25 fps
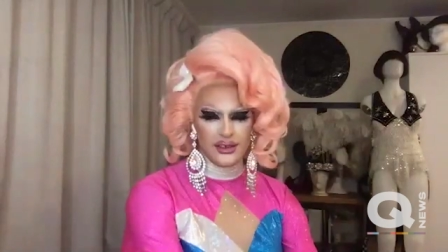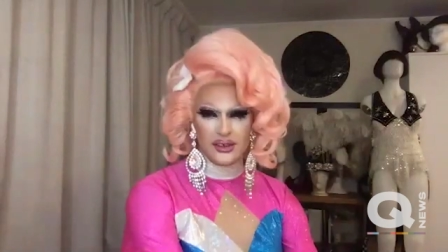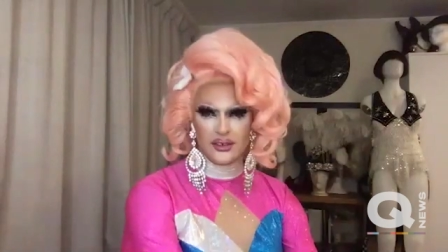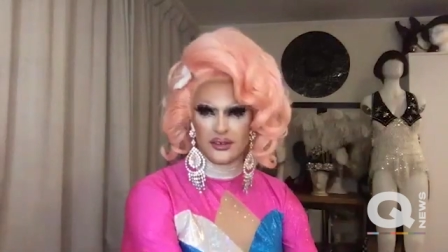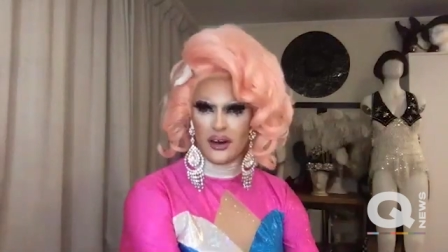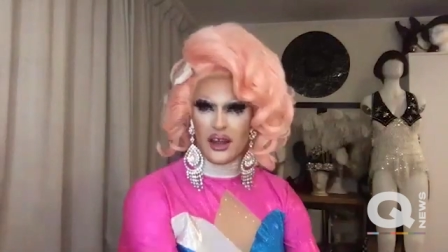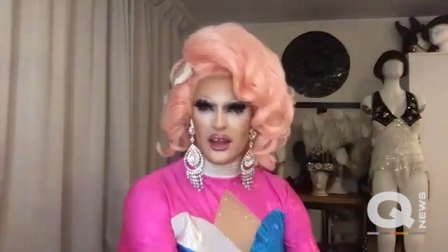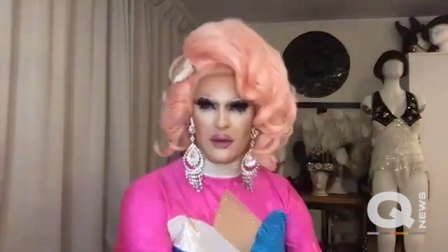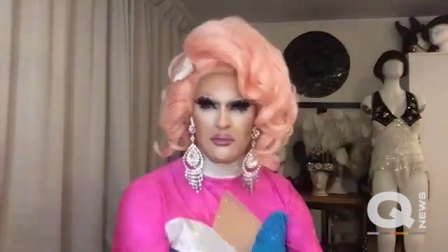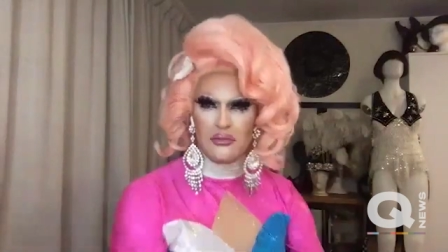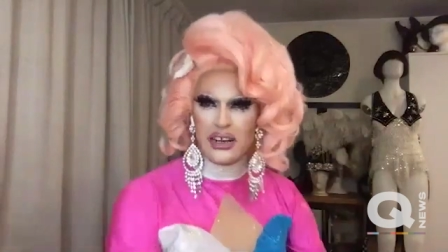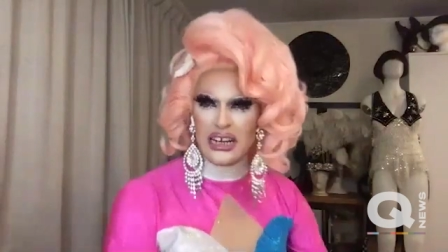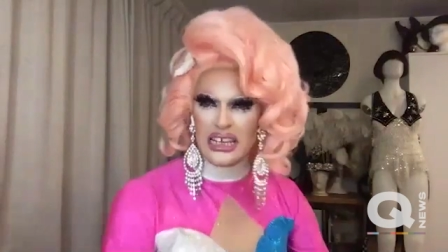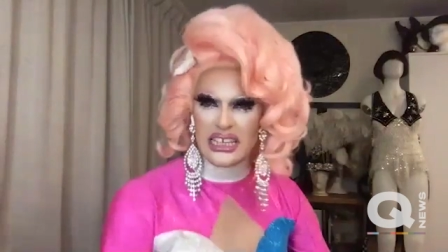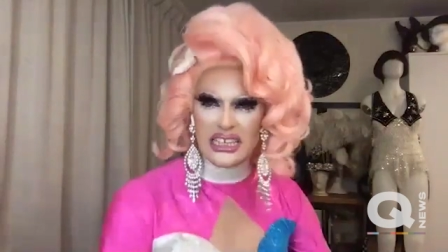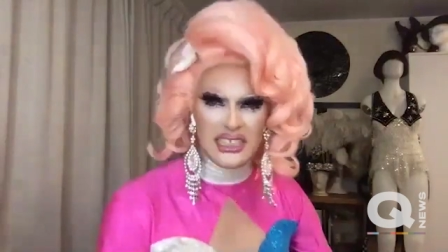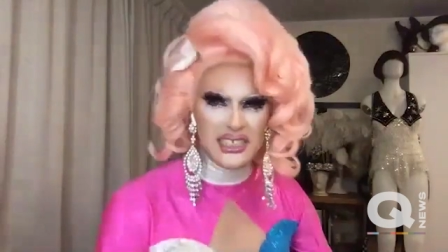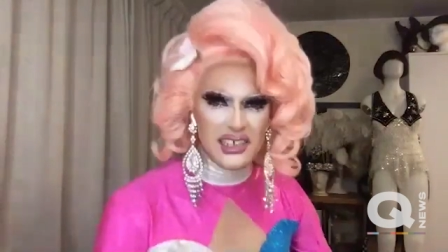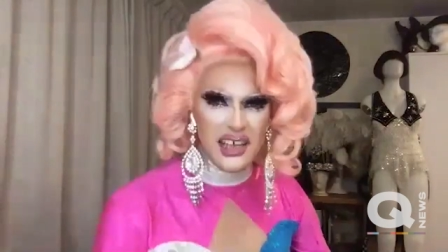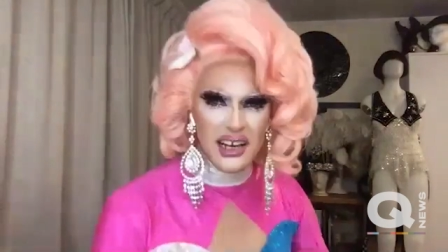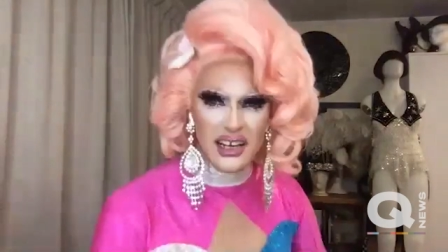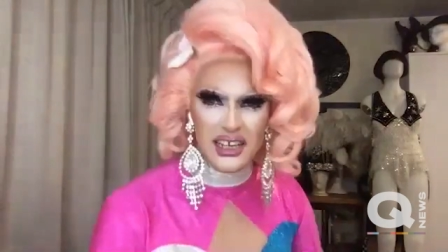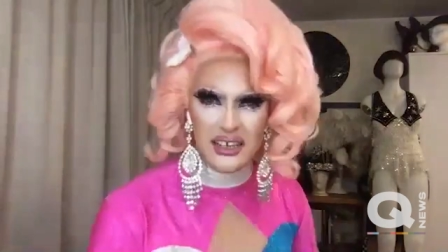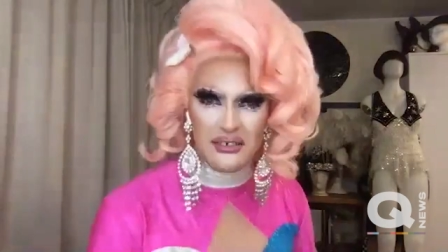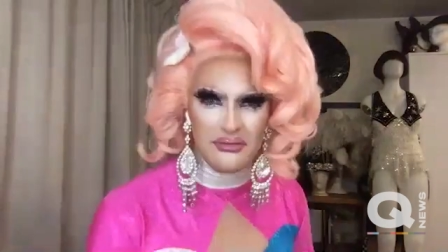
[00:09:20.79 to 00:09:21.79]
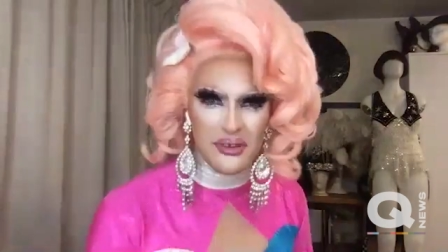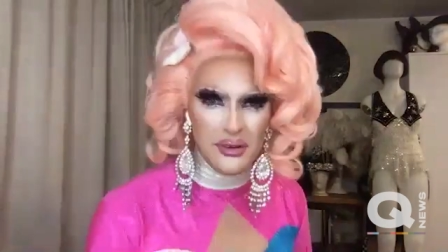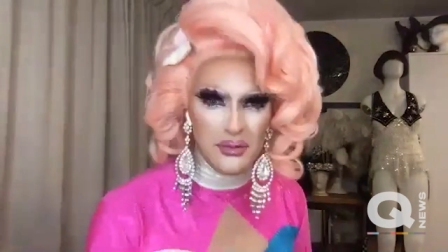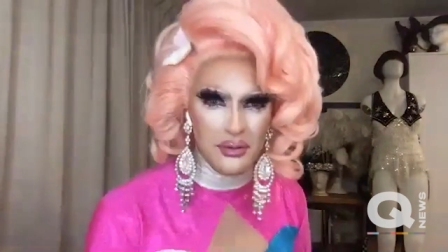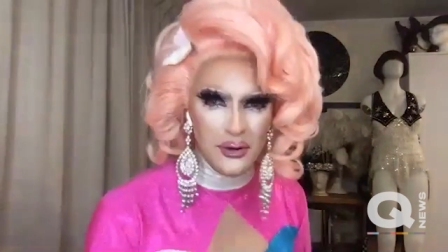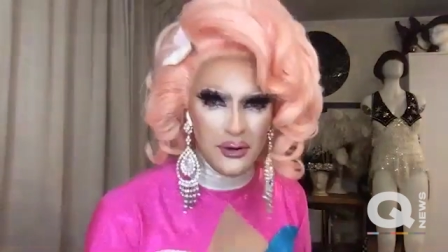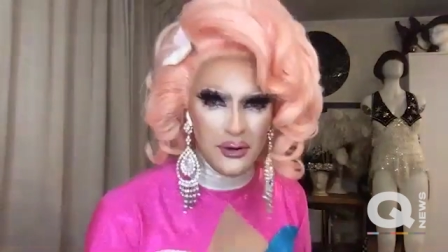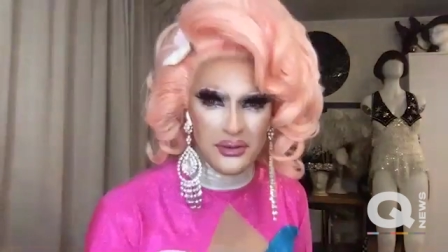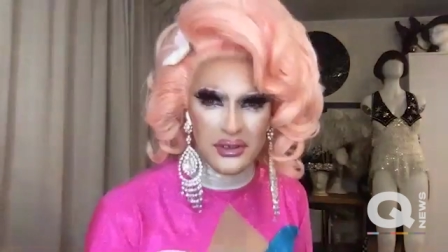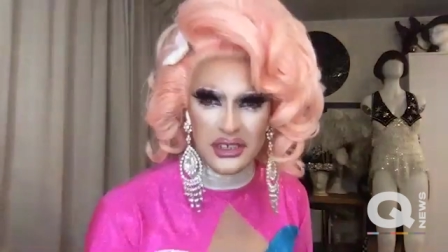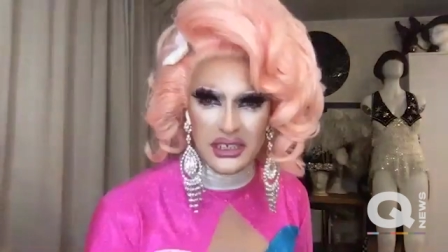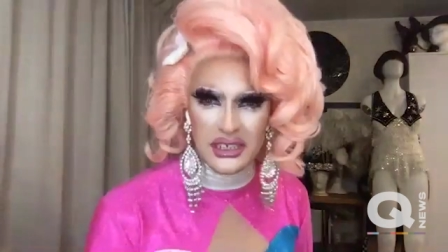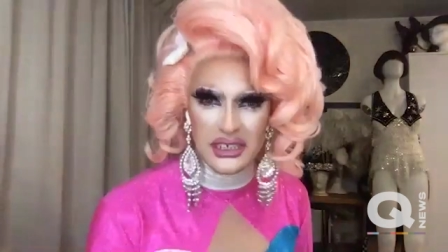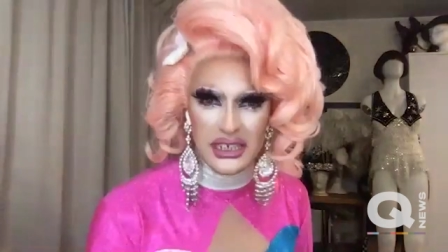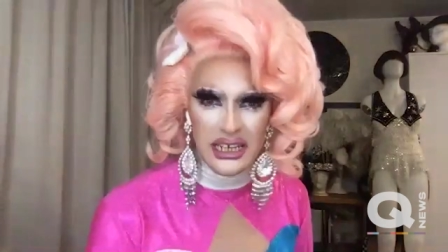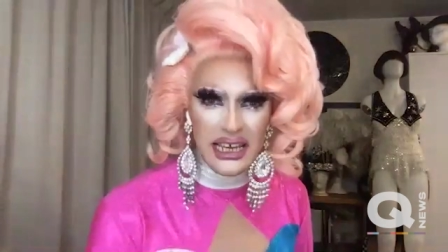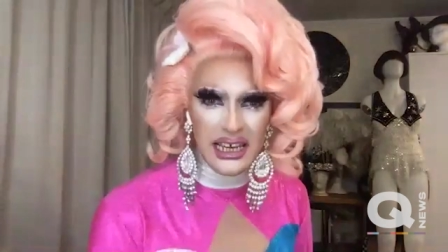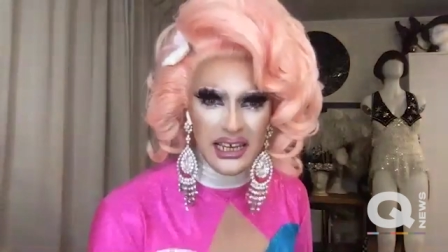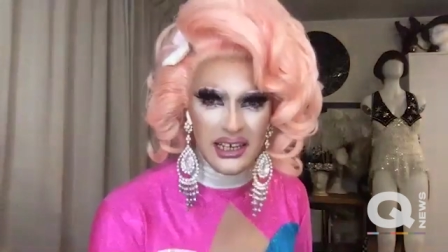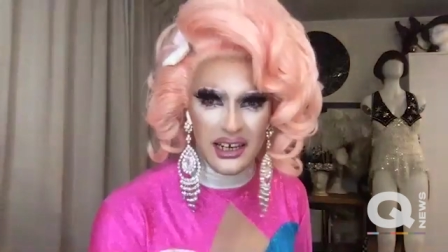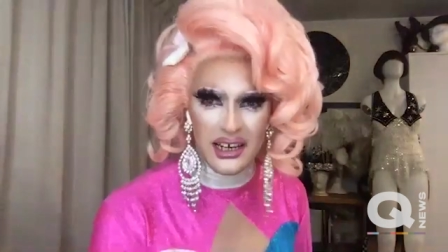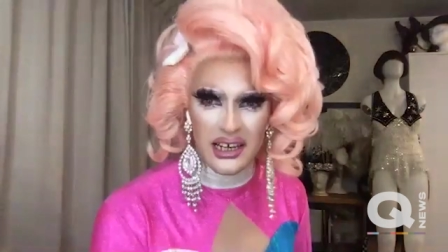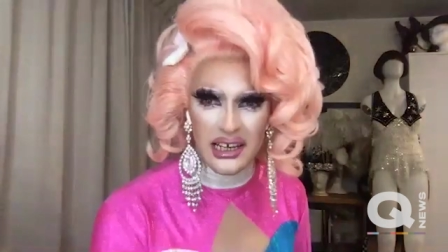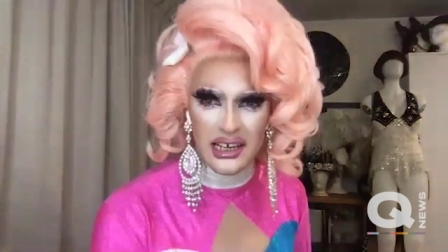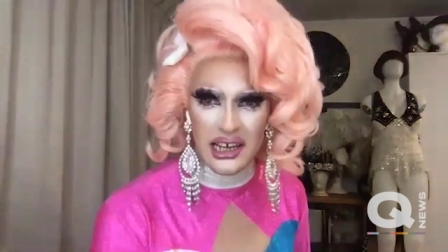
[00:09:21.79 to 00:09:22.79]
God, I'm really sucking RuPaul's
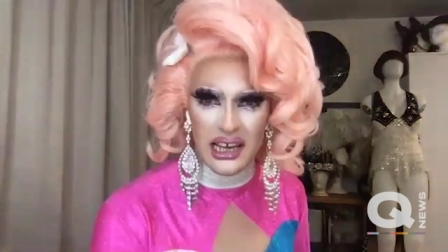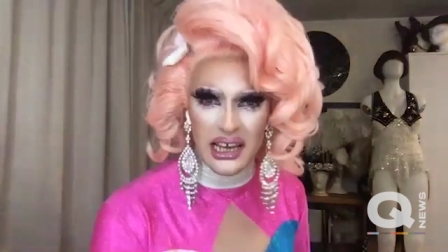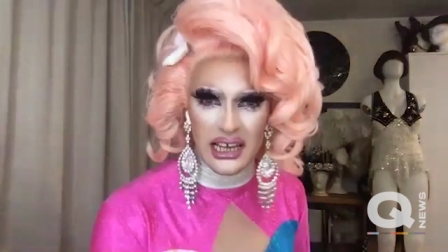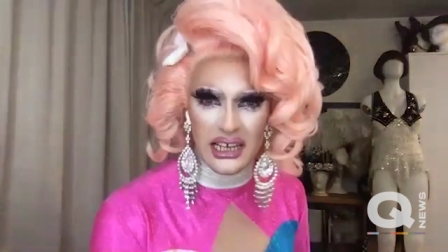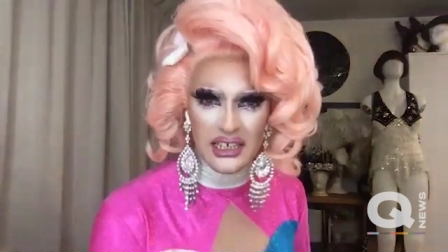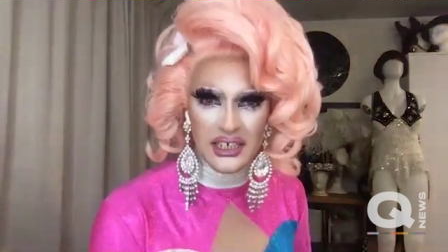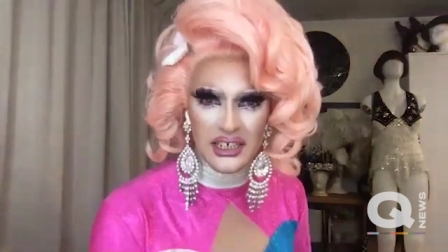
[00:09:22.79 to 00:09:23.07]
dick, aren't I?